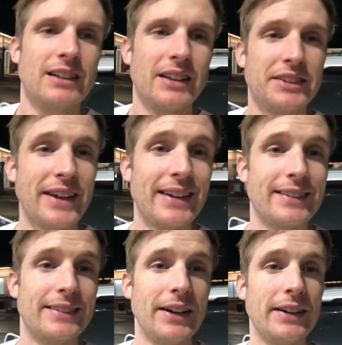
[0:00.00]
The day is
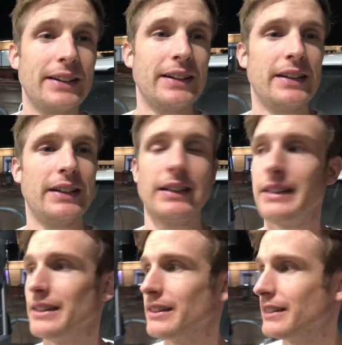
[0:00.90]
done,
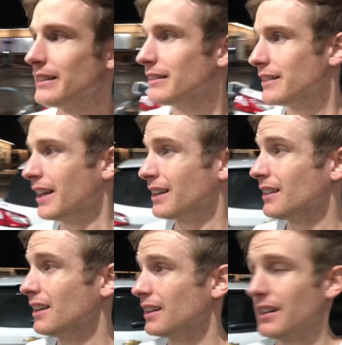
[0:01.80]
it's 10
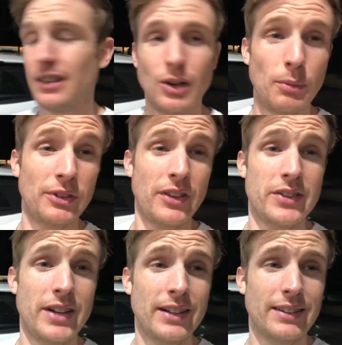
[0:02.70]
o'clock, almost on
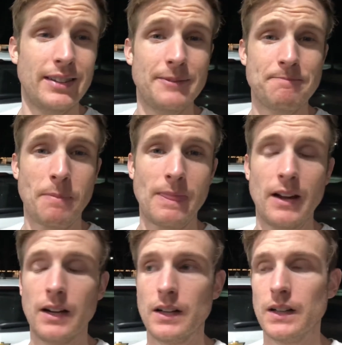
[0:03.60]
the dot.
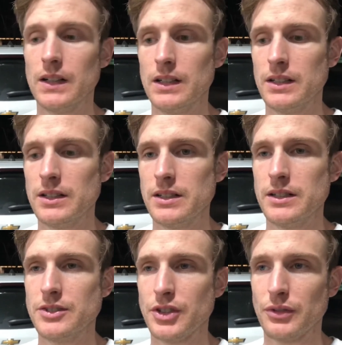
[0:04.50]

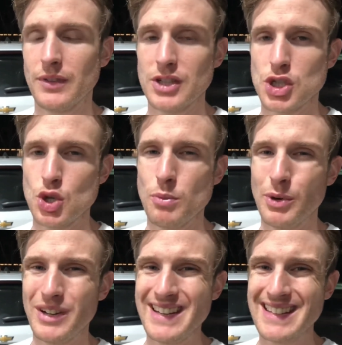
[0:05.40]
I just finished
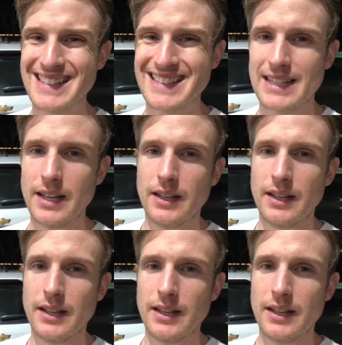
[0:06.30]
Uber Eats.